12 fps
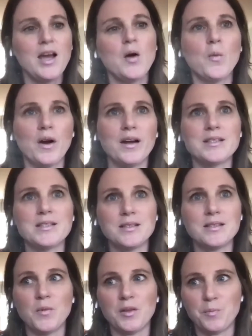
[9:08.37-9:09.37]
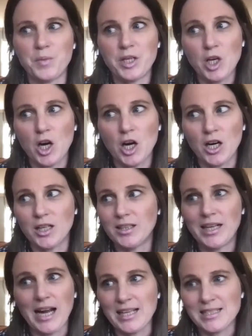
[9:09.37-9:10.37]
Whereas with PR,
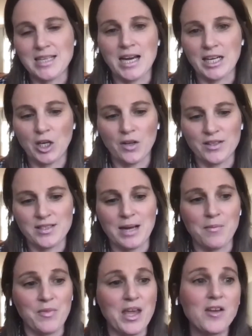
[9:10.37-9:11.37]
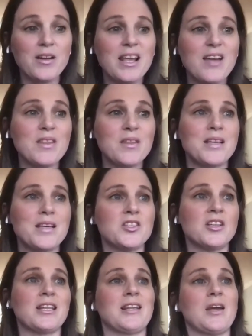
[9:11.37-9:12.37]
it's not at all the same. They could give me the
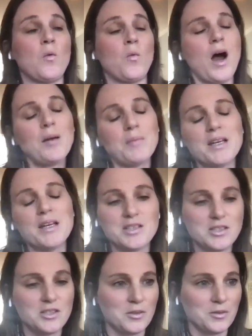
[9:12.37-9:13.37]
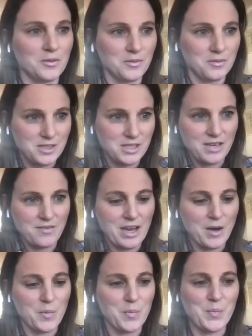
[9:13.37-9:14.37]
messaging that they want me to give
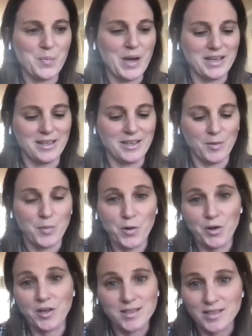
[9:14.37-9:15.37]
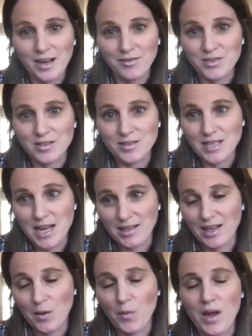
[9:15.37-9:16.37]
out, but a reporter doesn't have to take it
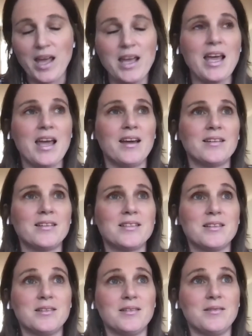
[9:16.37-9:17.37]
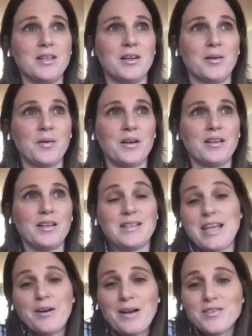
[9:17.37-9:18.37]
that way. And,
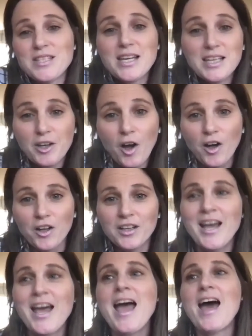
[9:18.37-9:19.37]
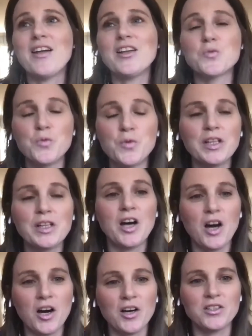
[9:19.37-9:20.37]
they don't have to take it at all. And that's really
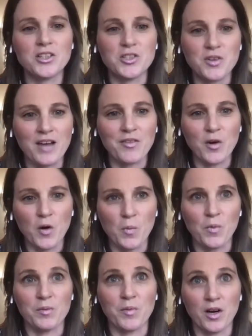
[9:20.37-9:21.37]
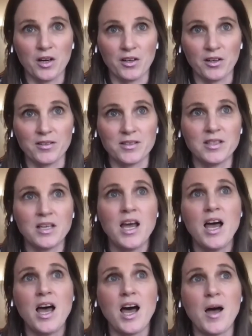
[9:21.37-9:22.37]
hard to drive home with marketers.
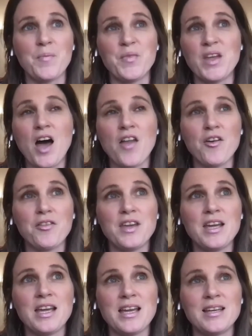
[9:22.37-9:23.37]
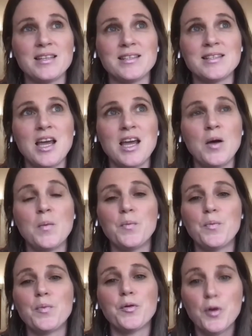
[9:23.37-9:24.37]
The other thing is
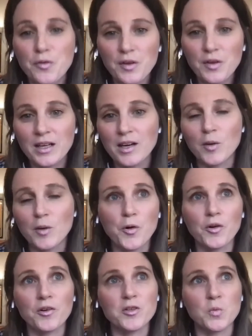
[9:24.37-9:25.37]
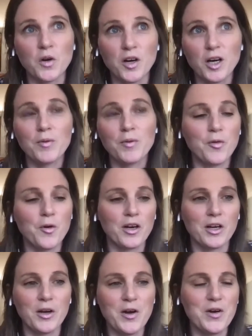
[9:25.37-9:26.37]
proofing a reporter's work
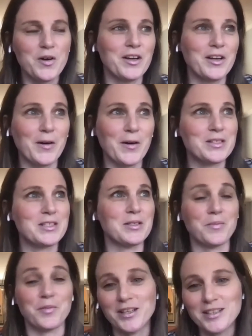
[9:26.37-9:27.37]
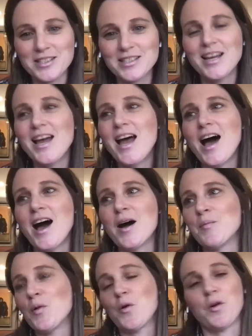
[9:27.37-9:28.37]
before it goes to print
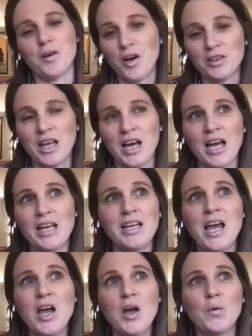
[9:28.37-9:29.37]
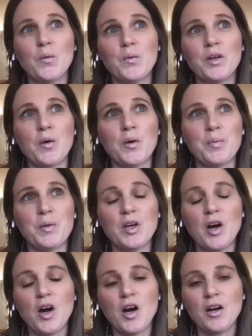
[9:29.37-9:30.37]
or online.
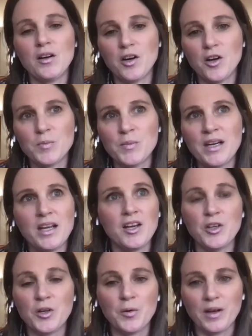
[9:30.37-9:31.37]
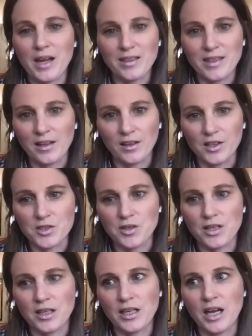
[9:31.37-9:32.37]
PR, earned media, you don't get that
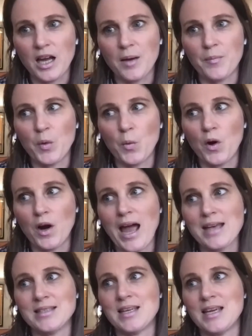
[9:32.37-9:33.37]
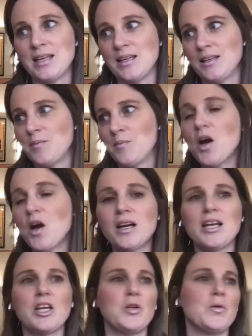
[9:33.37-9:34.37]
luxury. Whereas in
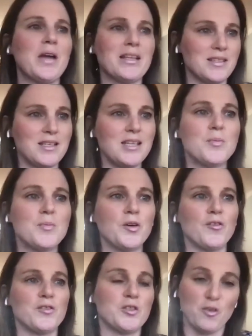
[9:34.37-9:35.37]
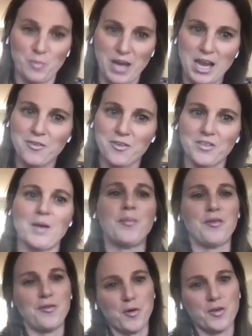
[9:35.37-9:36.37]
marketing, you get to see the proofs. You've paid for them
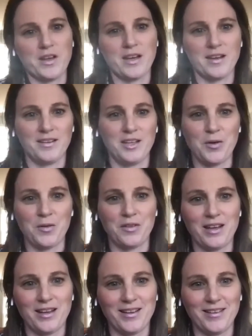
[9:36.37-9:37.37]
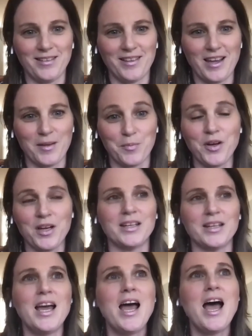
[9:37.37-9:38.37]
before they hit print.
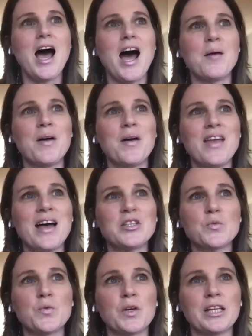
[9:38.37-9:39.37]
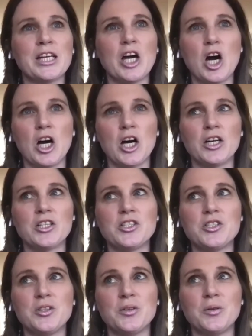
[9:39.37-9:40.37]
And that's really hard
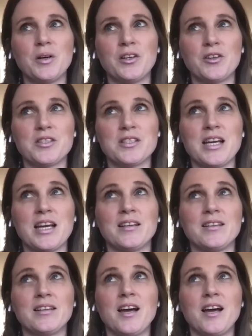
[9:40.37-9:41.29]
to understand.